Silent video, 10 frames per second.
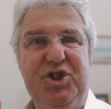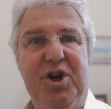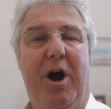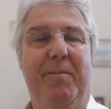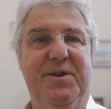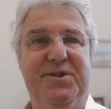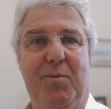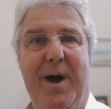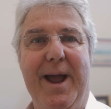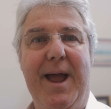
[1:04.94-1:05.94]
sharpness
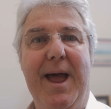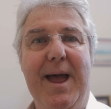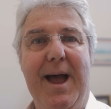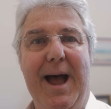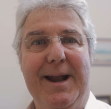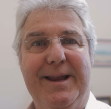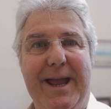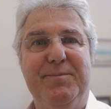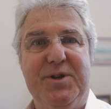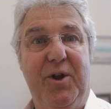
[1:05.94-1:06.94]
away and
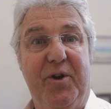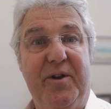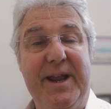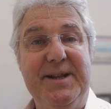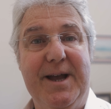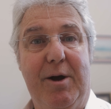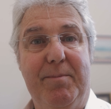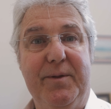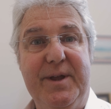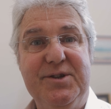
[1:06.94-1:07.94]
keeps a lot of detail.
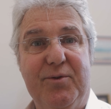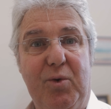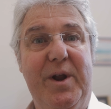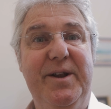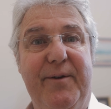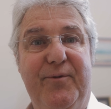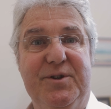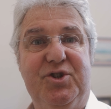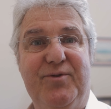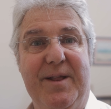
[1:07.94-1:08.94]
But these are all in
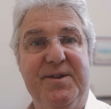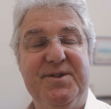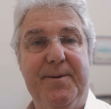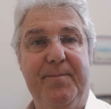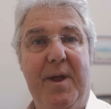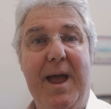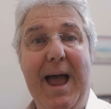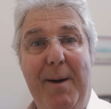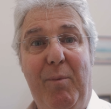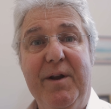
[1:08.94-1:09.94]
different strengths.
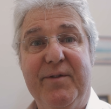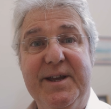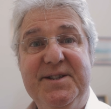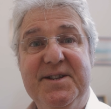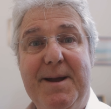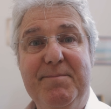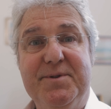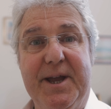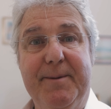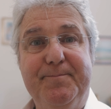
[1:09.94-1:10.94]
And one of these is
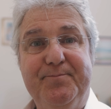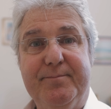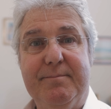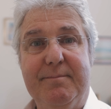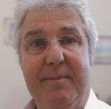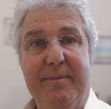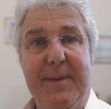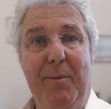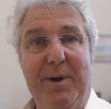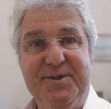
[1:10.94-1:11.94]
empty.
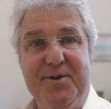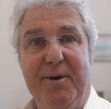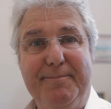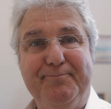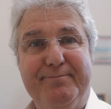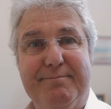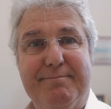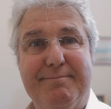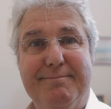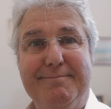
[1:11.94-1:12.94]
That one's not.
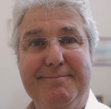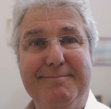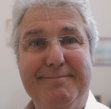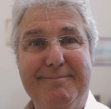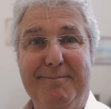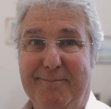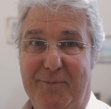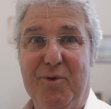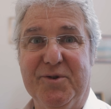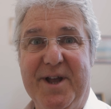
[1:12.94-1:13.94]

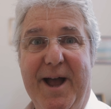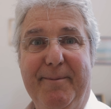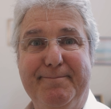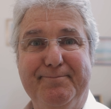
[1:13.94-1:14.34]
Nor's that.